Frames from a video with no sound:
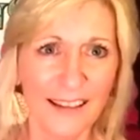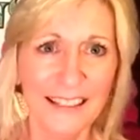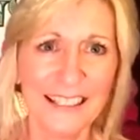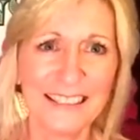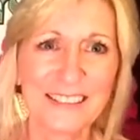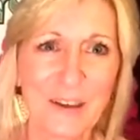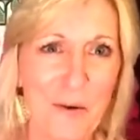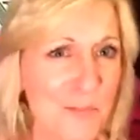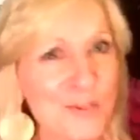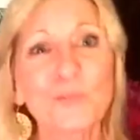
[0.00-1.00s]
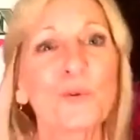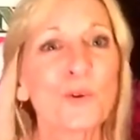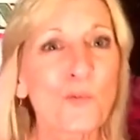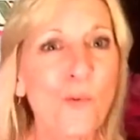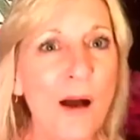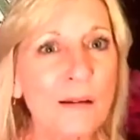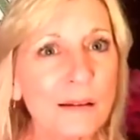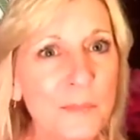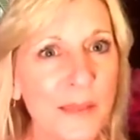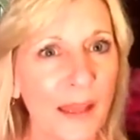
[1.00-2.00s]
It's so much more
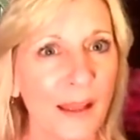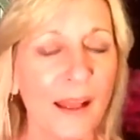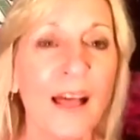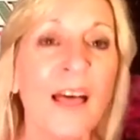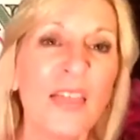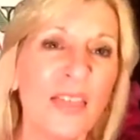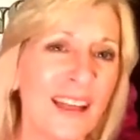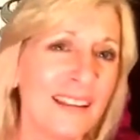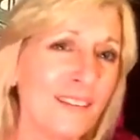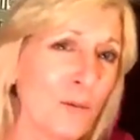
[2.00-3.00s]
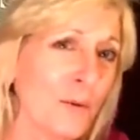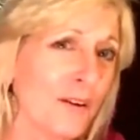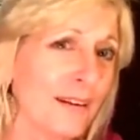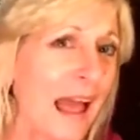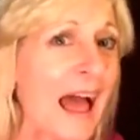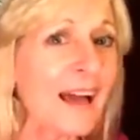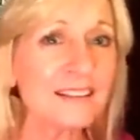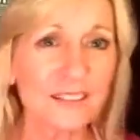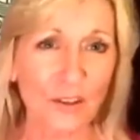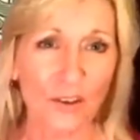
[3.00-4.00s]
welcoming than the word
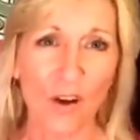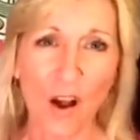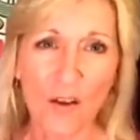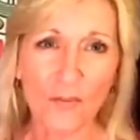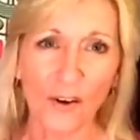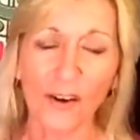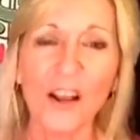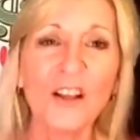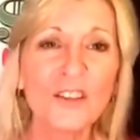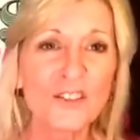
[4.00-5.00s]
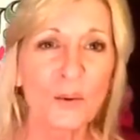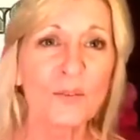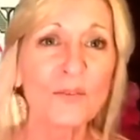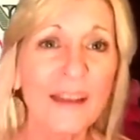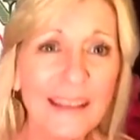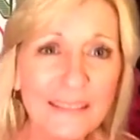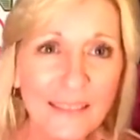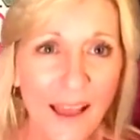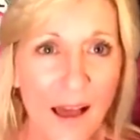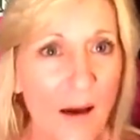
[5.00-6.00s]
ask or offer. So invite
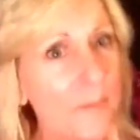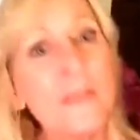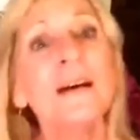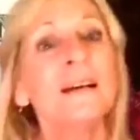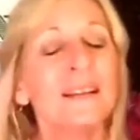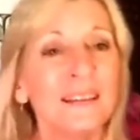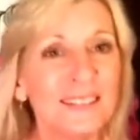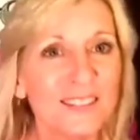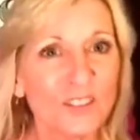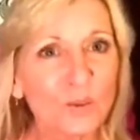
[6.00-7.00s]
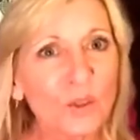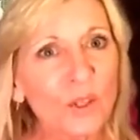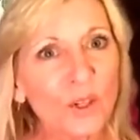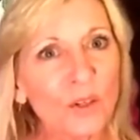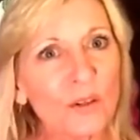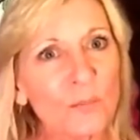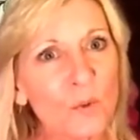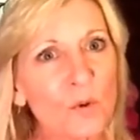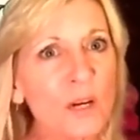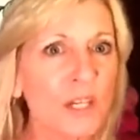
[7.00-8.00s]
them to learn
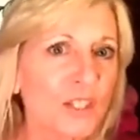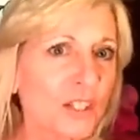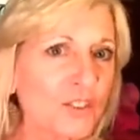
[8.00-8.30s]
more,